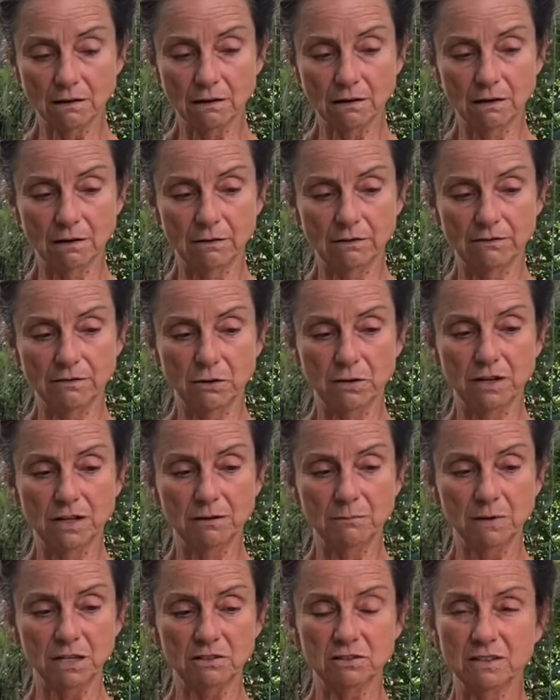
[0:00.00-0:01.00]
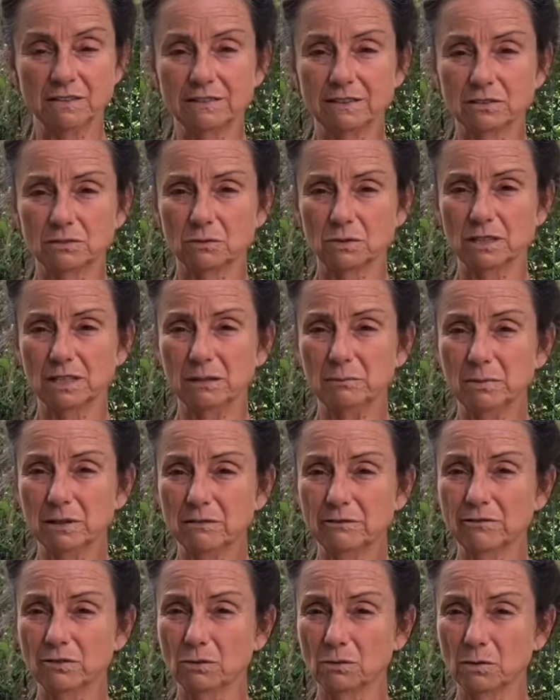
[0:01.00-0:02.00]
I've already mentioned this really, but
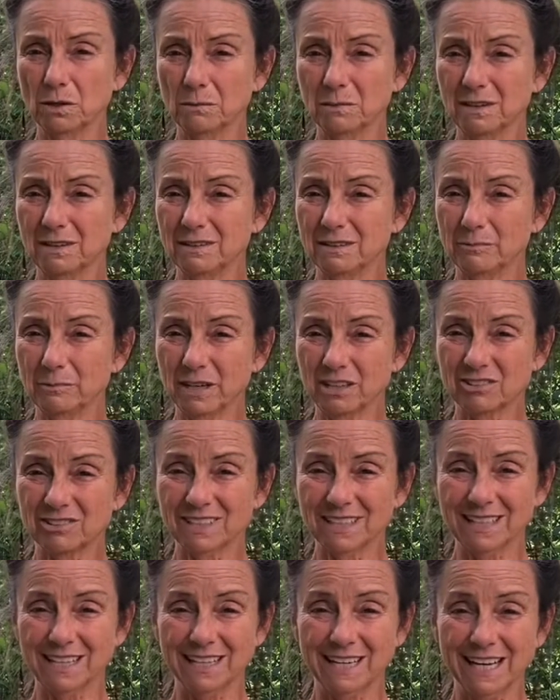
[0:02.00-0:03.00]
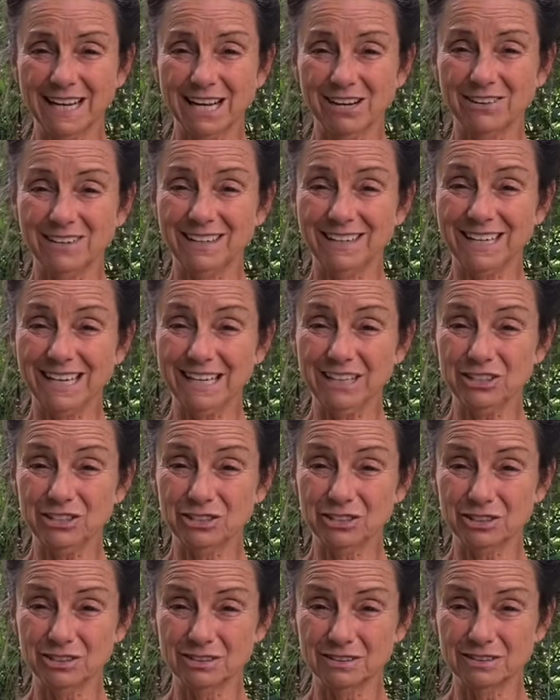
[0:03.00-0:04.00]
for women especially, getting out in
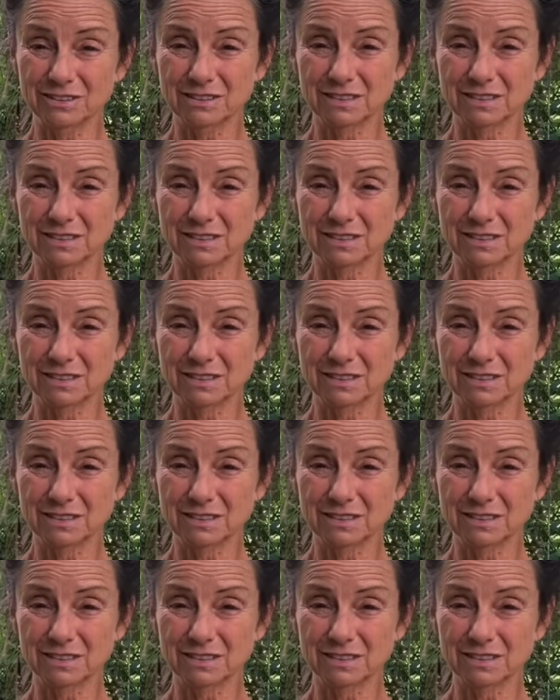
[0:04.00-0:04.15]
nature,